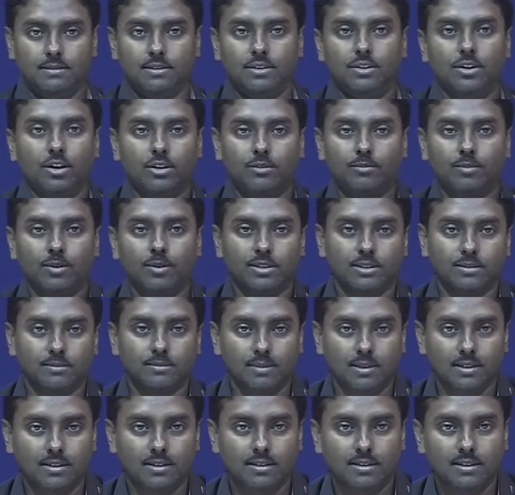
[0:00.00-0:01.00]
Not
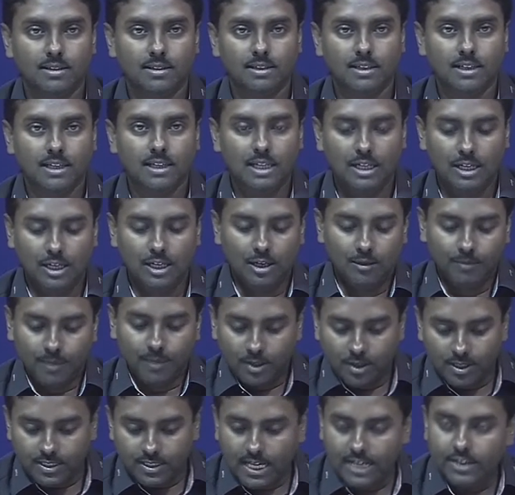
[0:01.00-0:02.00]
possible,
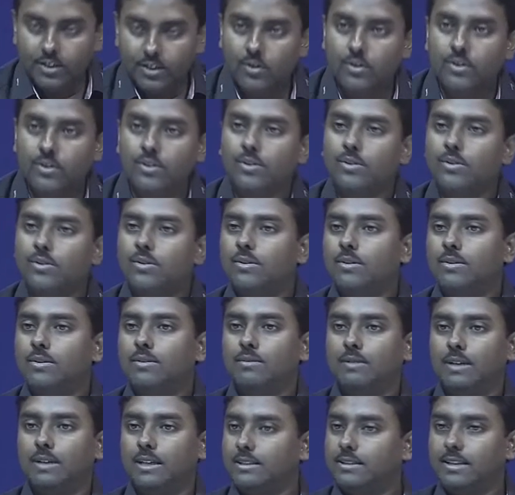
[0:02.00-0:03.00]
because I do not know,
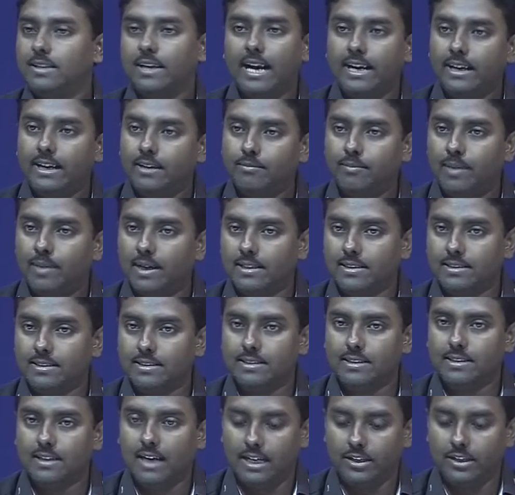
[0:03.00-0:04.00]
it is a random
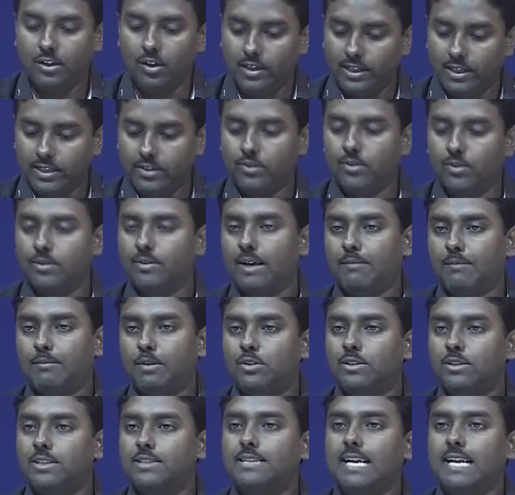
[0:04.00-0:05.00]
pulse. I only know
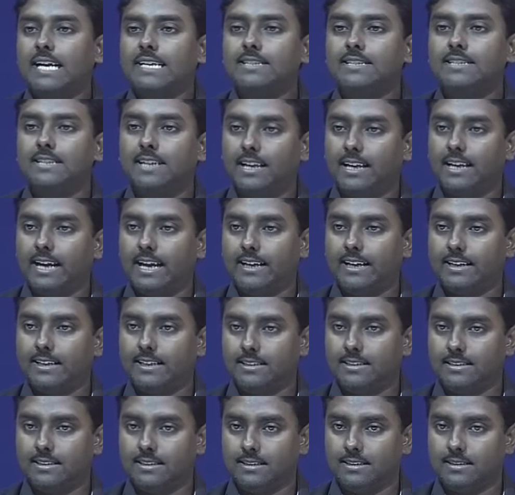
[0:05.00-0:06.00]
about the statistical
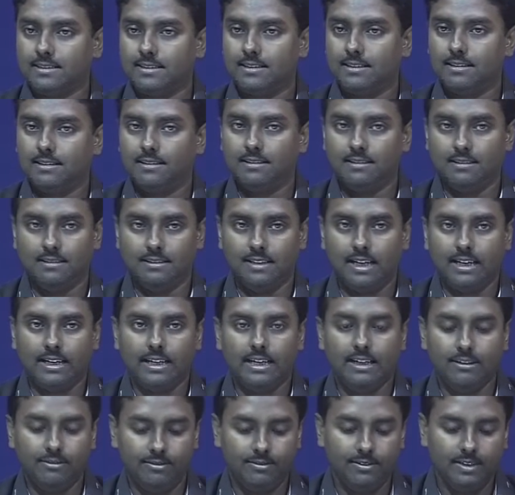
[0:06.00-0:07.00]
characteristics, that
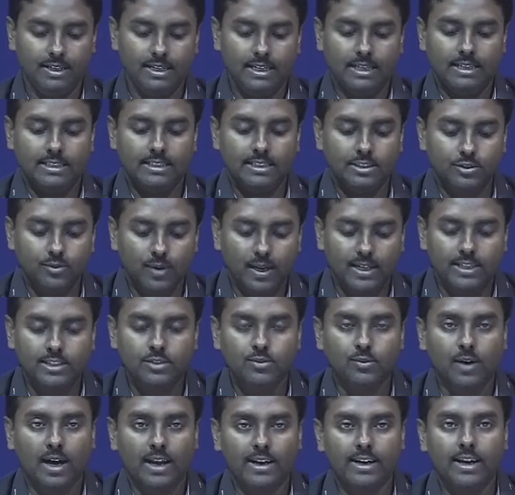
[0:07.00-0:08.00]
if this one is
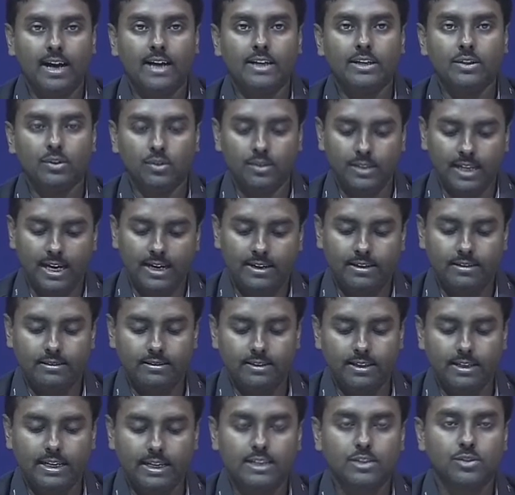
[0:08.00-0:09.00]
1, I know that
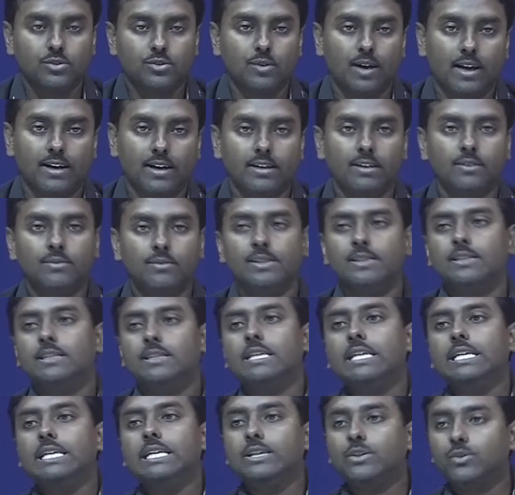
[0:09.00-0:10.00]
the next one with
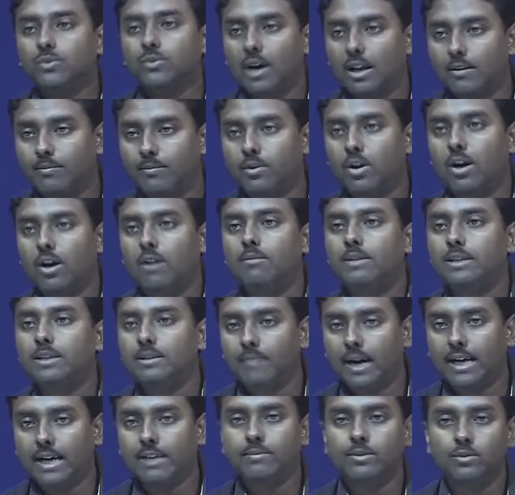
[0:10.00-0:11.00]
equal probability
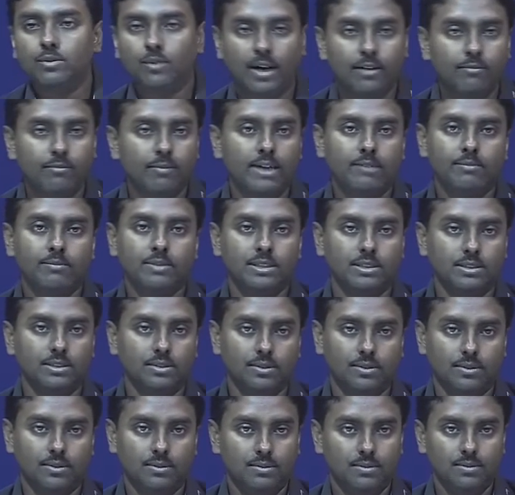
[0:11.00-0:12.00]
might be 1, might be
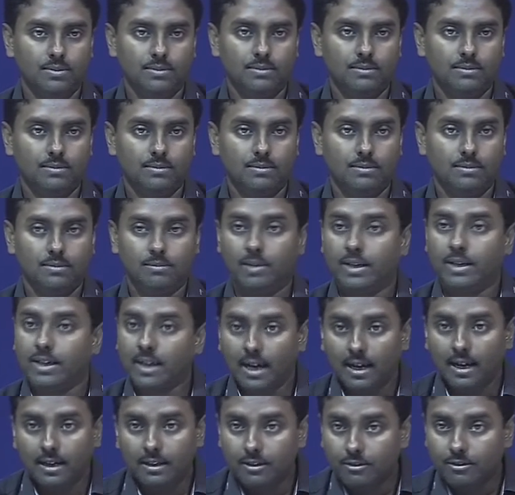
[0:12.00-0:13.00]
0, but
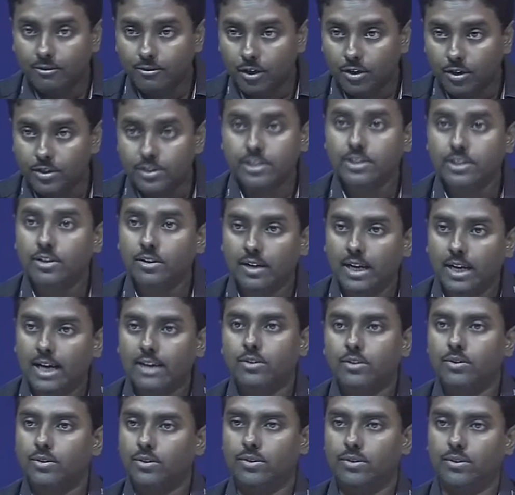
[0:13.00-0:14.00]
for sure I
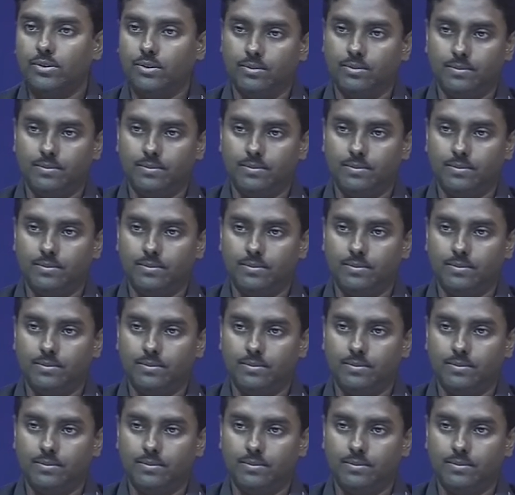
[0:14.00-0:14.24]
do not know.